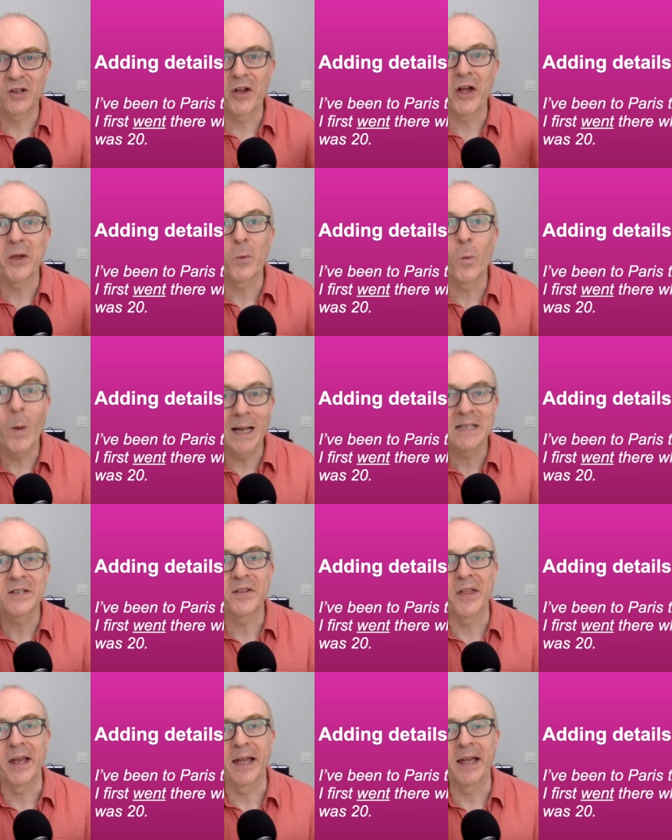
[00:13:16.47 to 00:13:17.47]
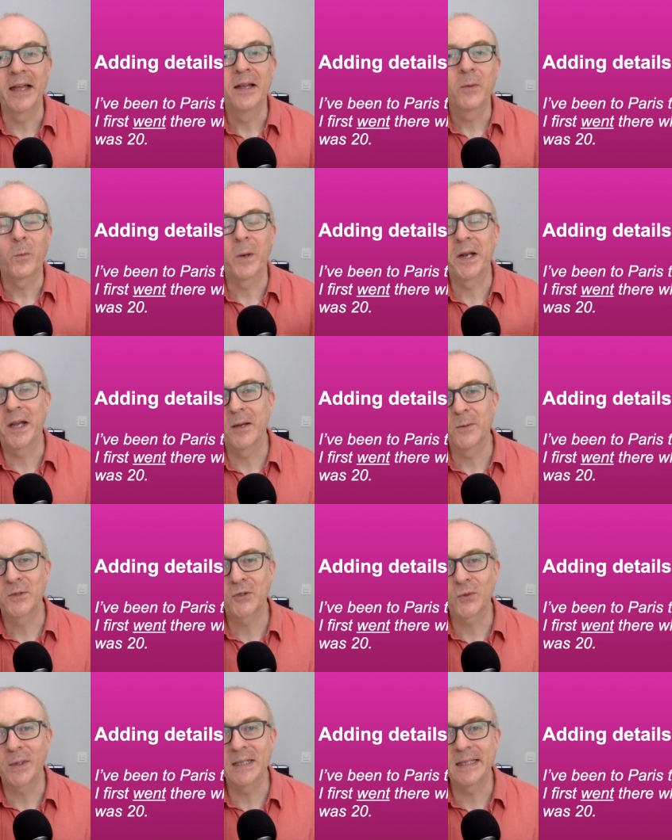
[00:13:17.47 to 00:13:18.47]
I went there when I was
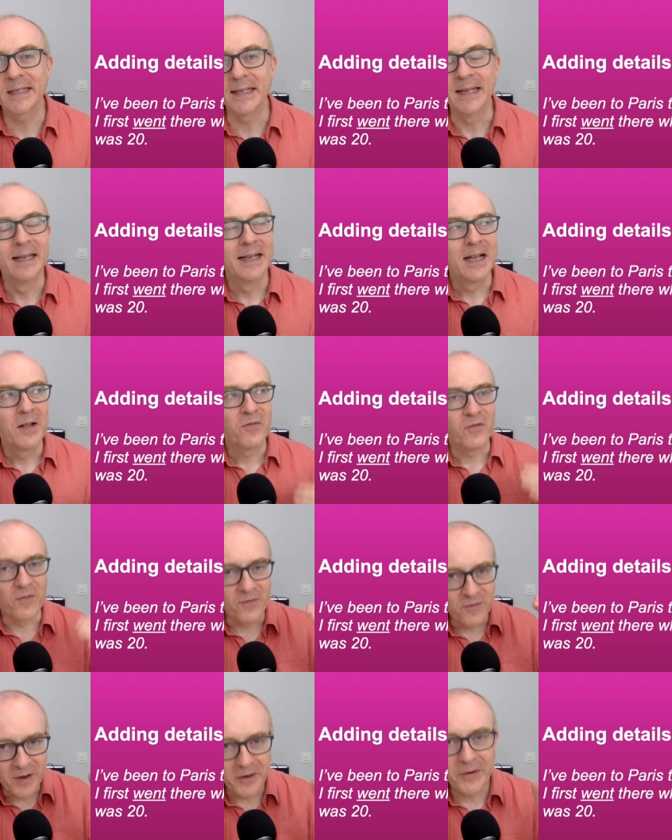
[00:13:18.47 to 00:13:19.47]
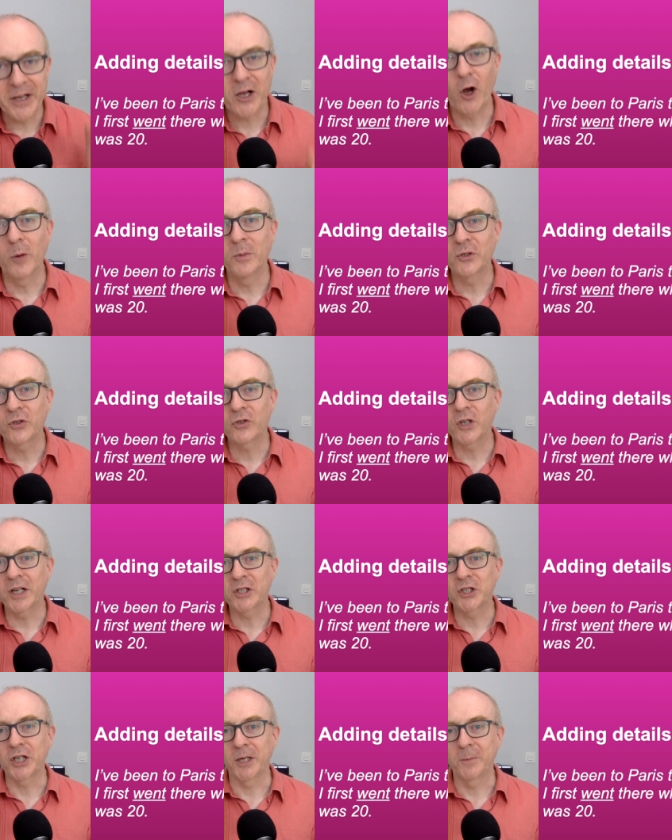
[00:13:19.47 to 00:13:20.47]
twenty. Very common
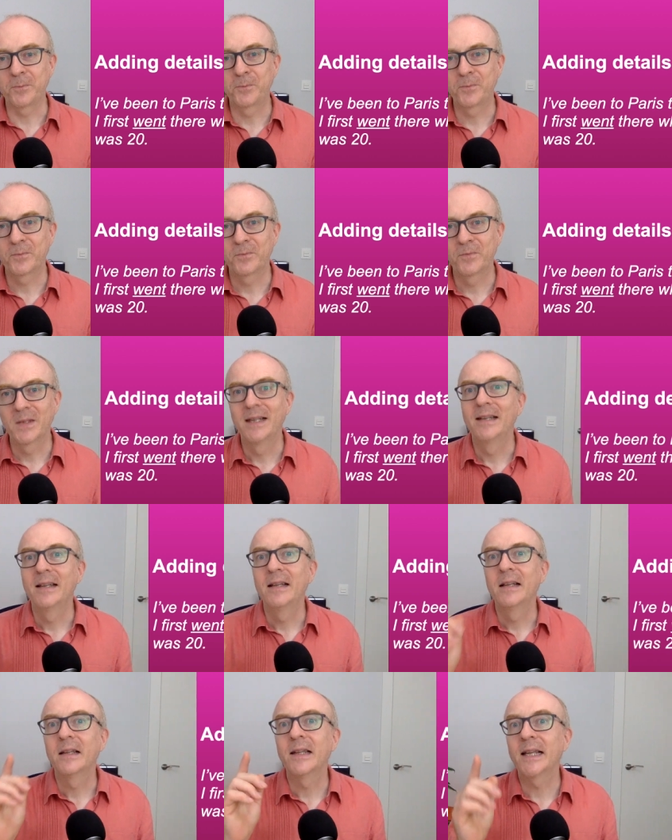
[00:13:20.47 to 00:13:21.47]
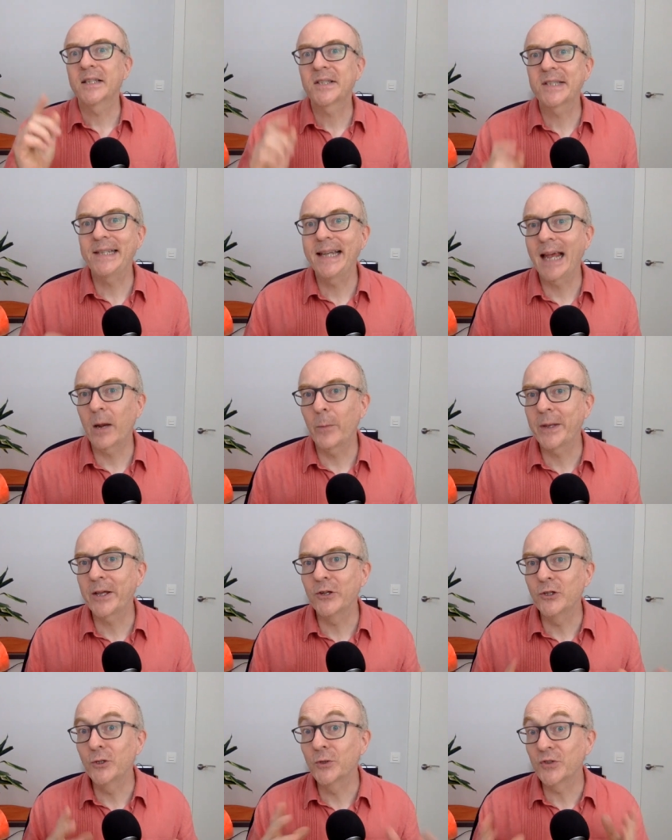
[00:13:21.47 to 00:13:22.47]
structure. Let's see how we
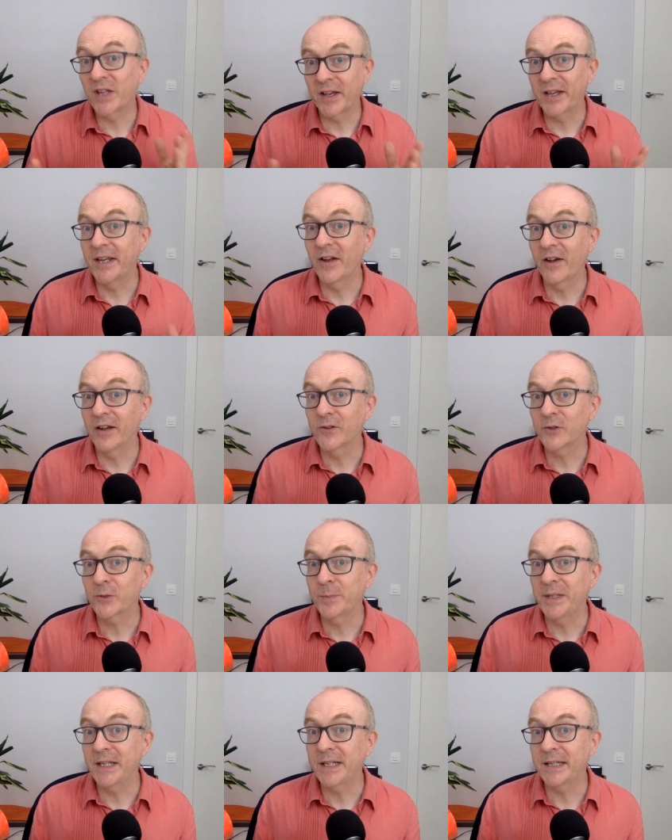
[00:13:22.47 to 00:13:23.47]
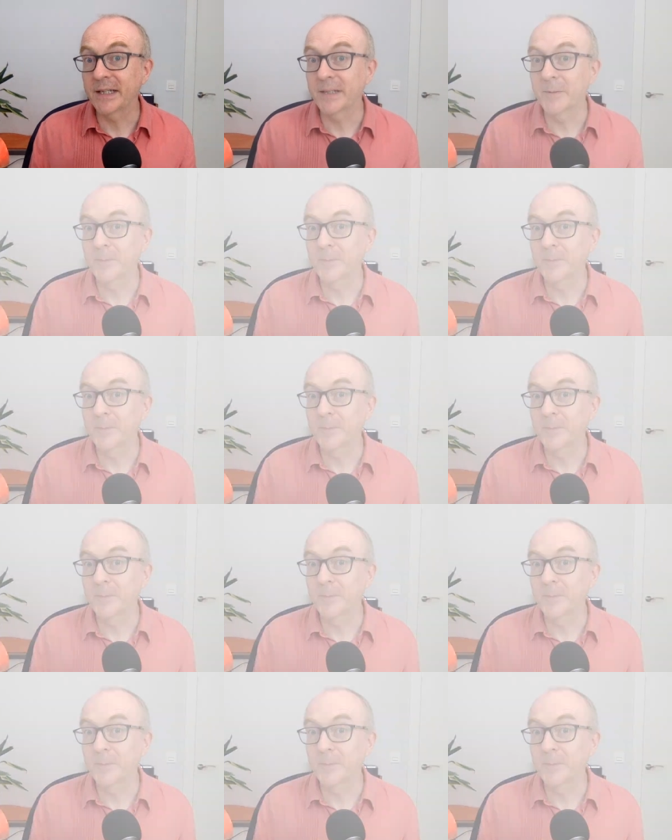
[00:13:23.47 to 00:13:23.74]
can use that in I E L T S speaking.